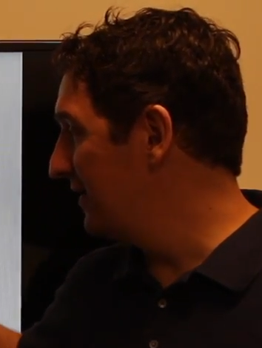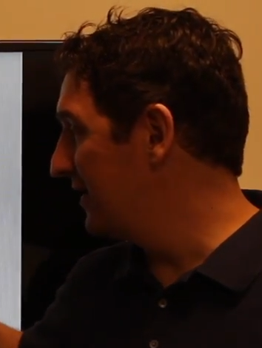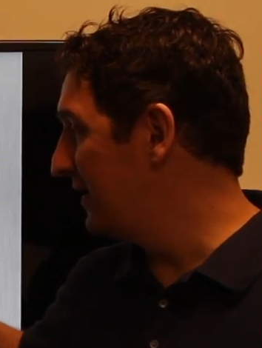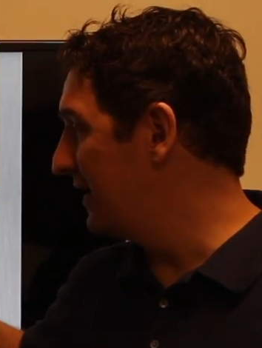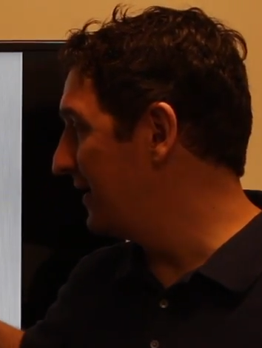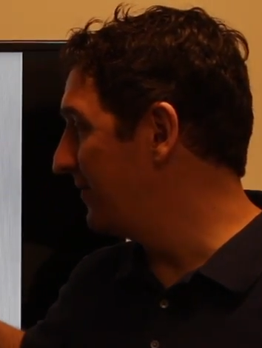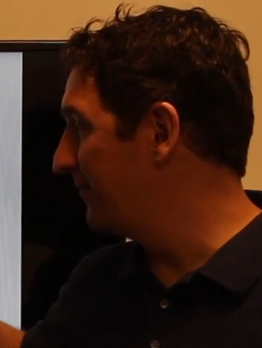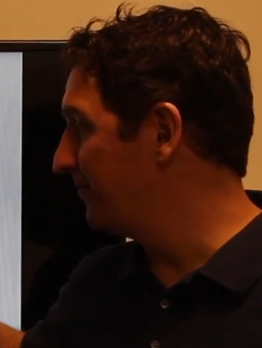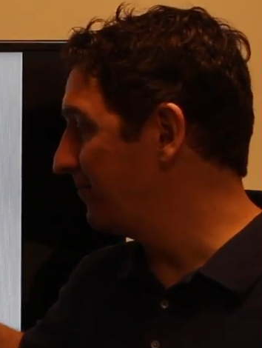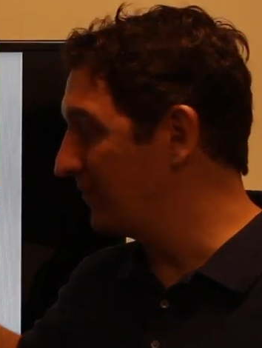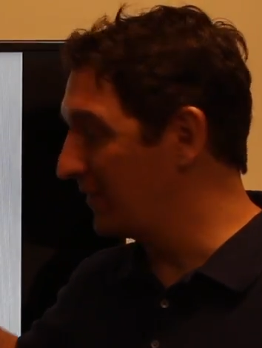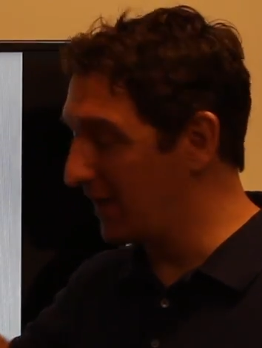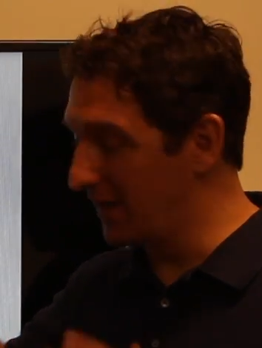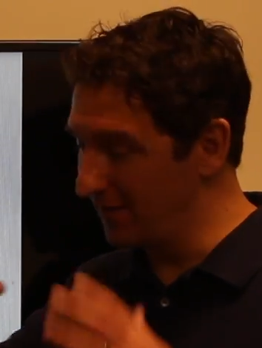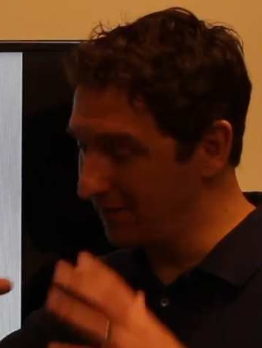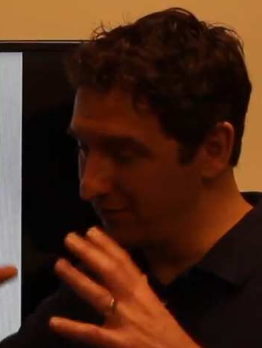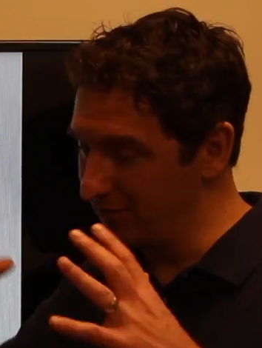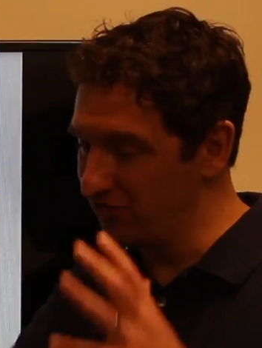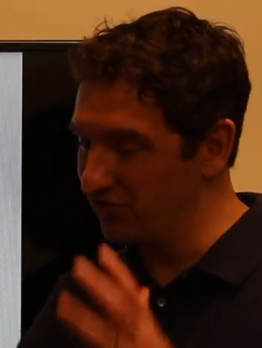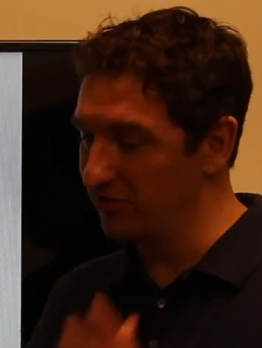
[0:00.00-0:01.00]

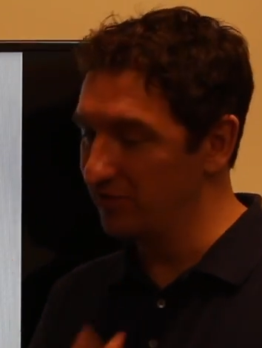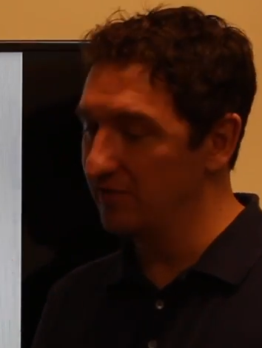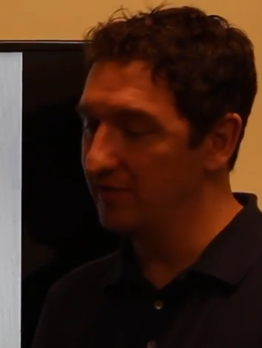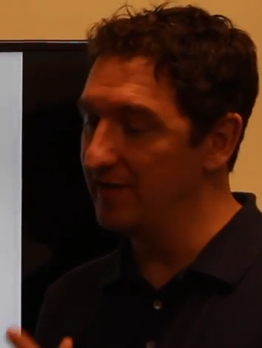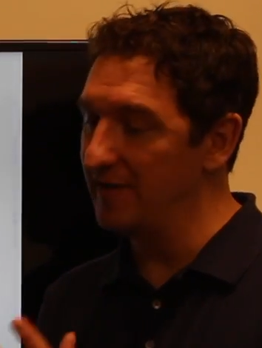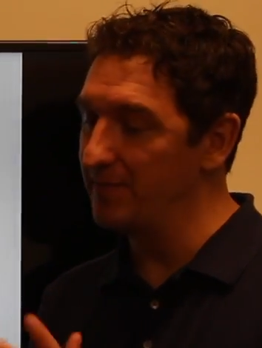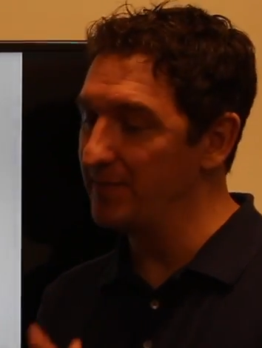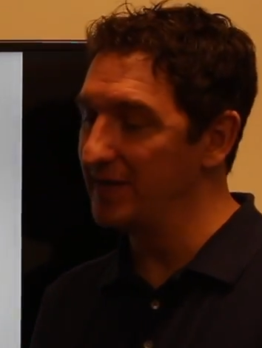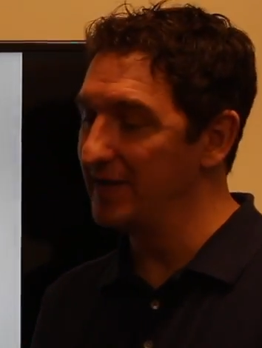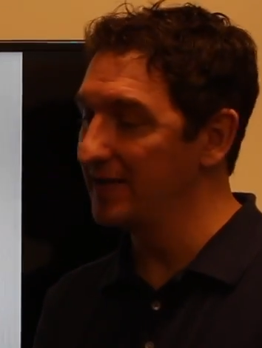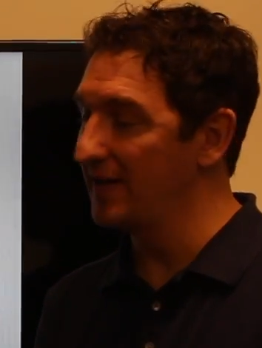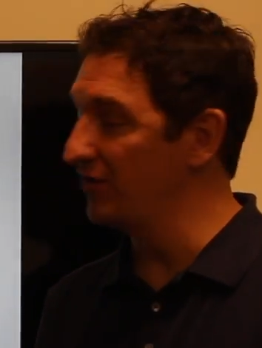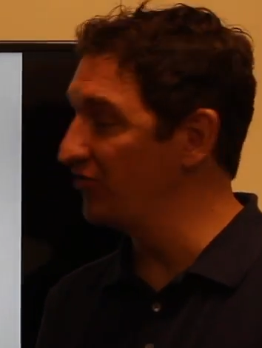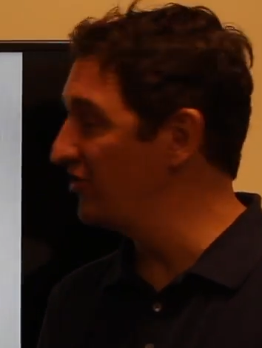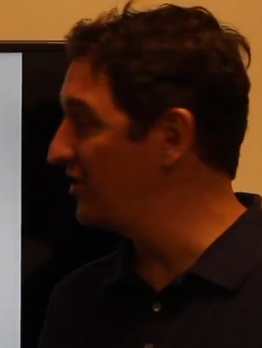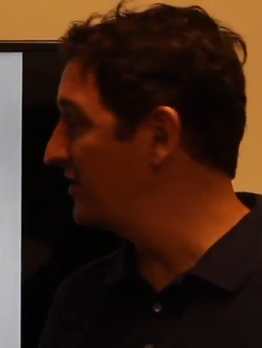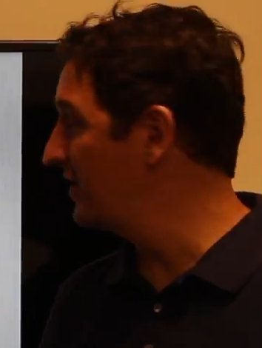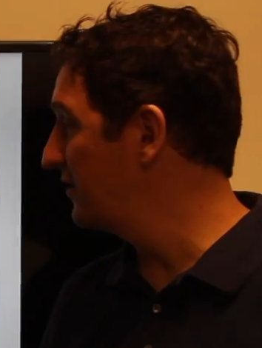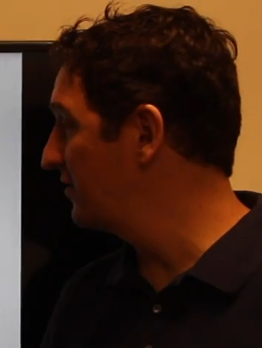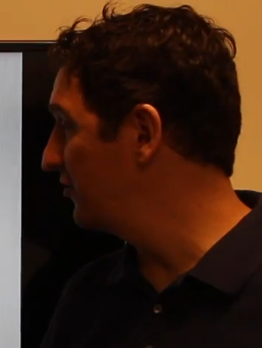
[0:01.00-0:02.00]
kind of deepening that
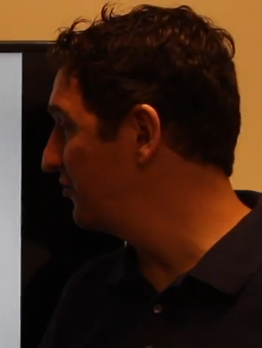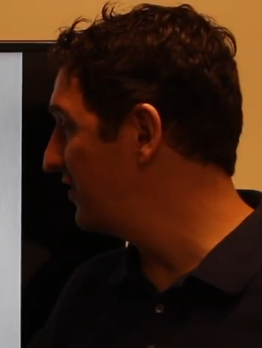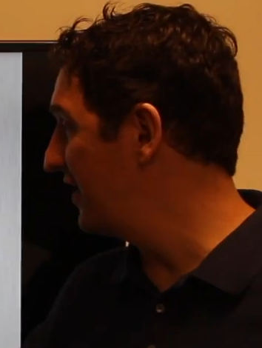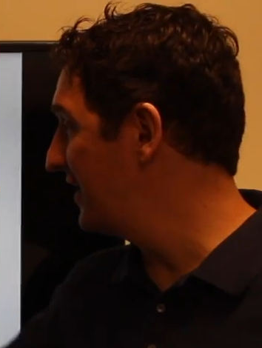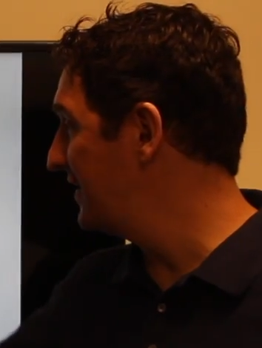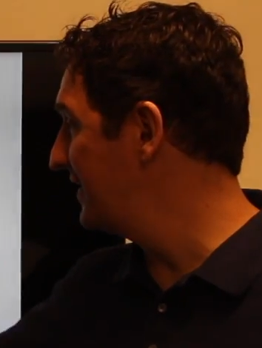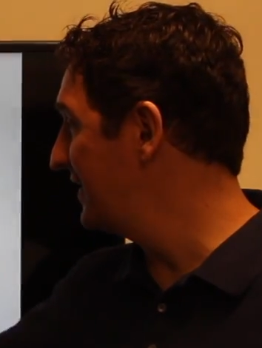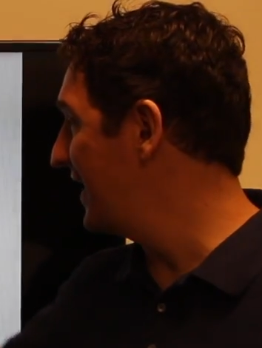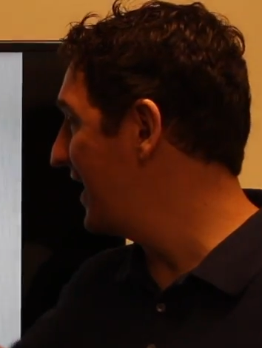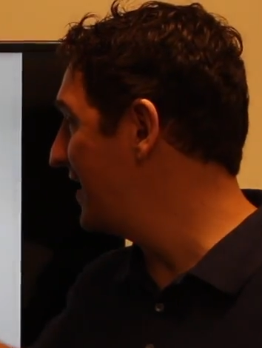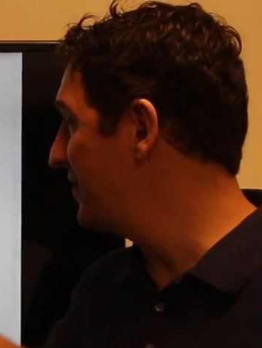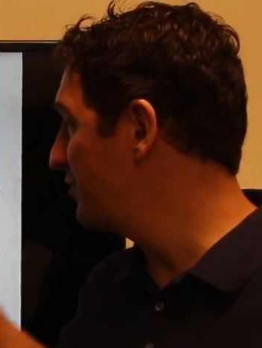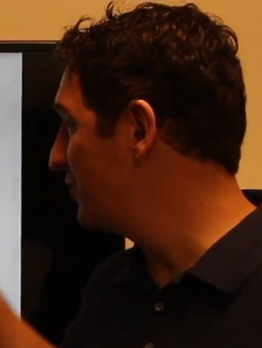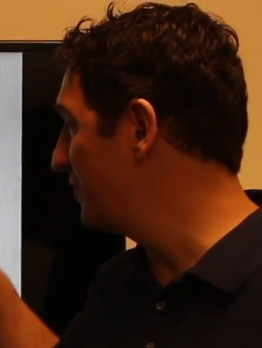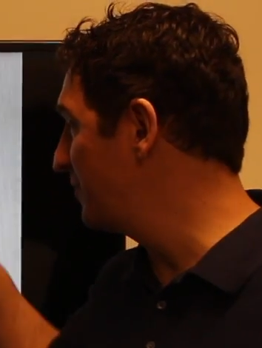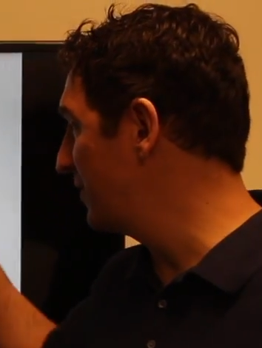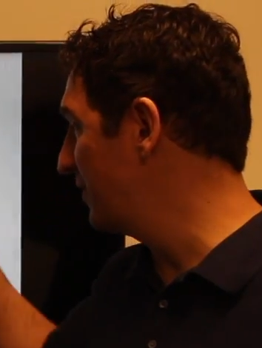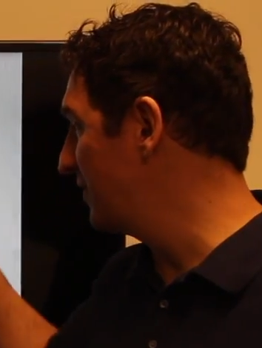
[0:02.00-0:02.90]
shared understanding, and we're